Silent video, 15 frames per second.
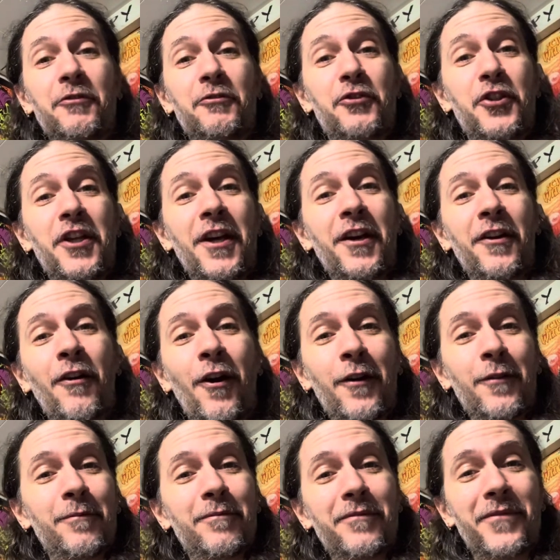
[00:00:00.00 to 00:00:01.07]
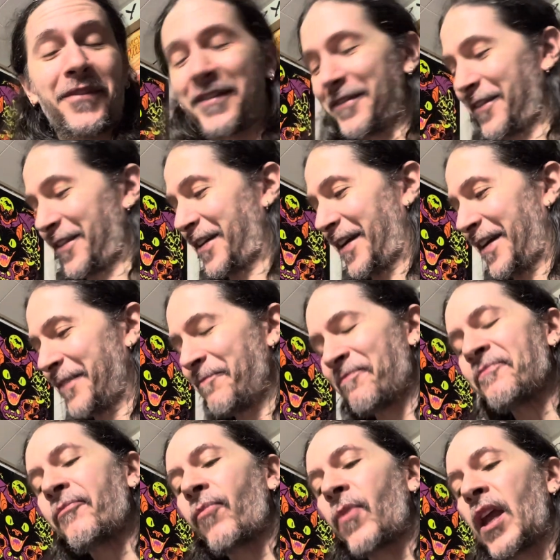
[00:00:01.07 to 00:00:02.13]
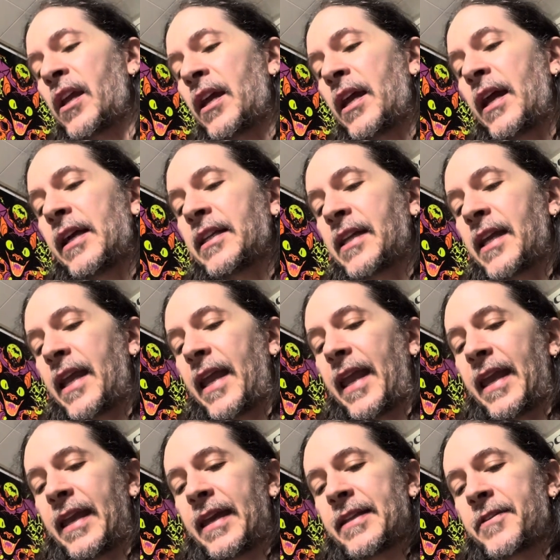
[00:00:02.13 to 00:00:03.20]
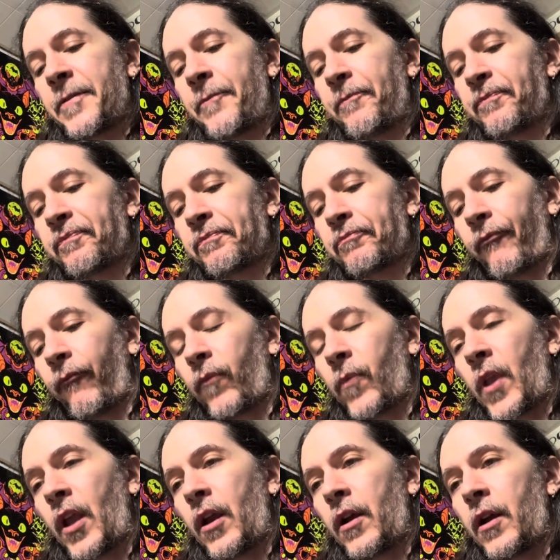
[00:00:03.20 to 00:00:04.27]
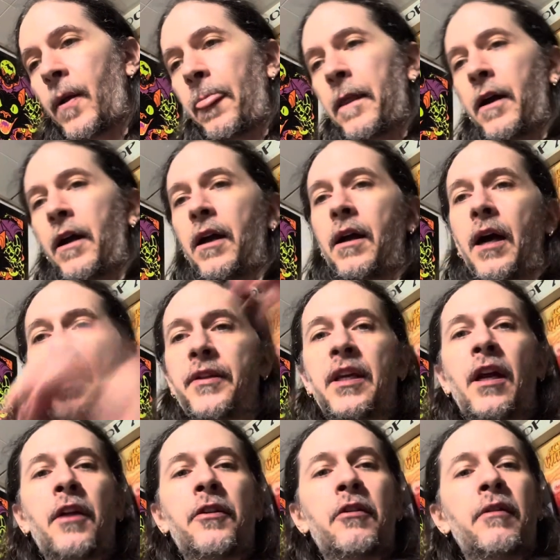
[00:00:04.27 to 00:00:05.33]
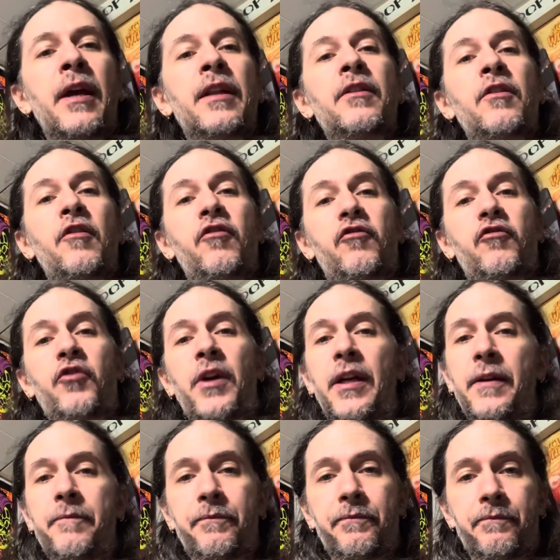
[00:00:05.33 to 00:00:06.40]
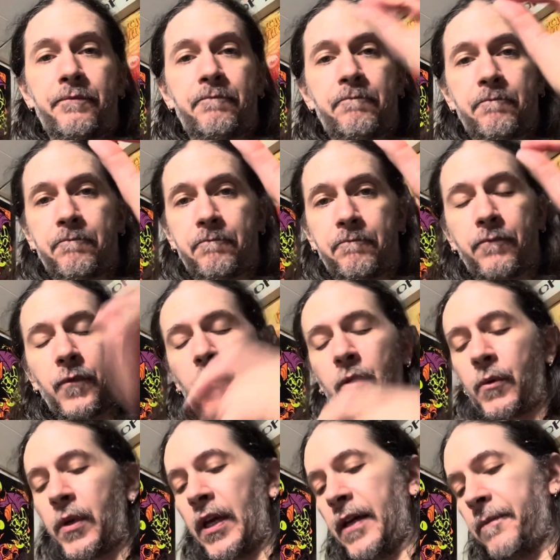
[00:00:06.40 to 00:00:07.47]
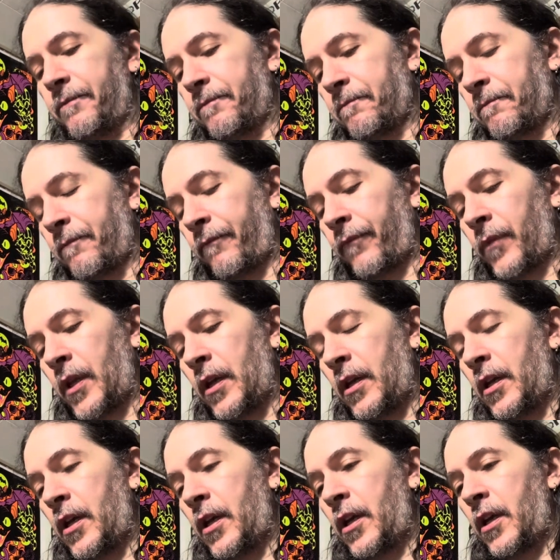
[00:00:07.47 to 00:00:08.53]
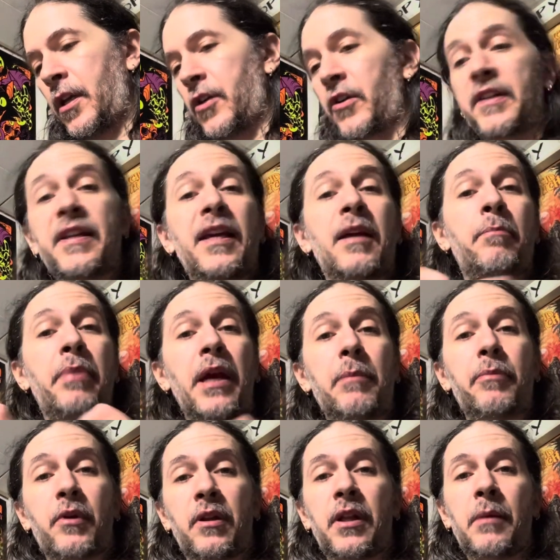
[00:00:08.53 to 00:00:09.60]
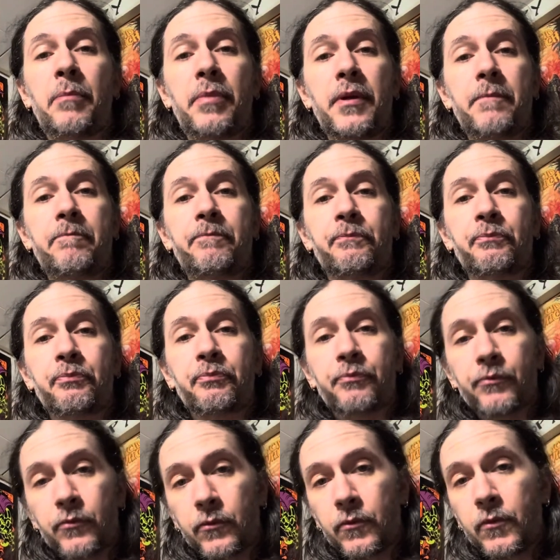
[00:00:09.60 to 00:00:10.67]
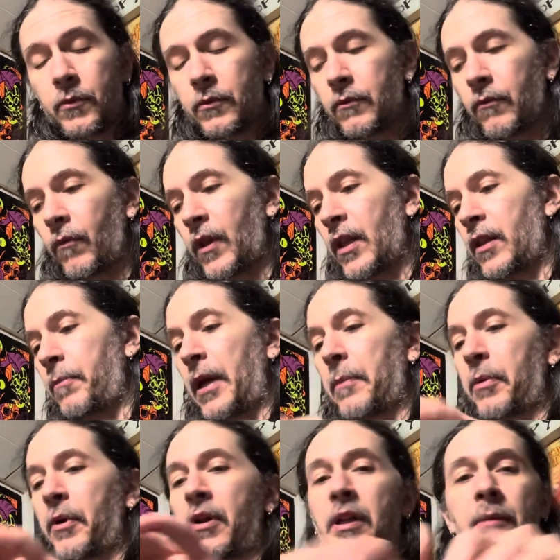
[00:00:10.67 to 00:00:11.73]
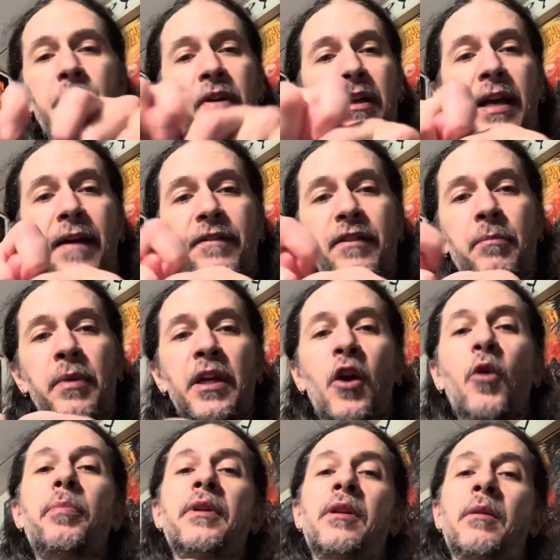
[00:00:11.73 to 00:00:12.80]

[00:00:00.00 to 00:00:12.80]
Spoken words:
chair arms. Okay, and on the other end of the string, okay, you're going to take a paper clip. And the paper clip's going to have to be opened a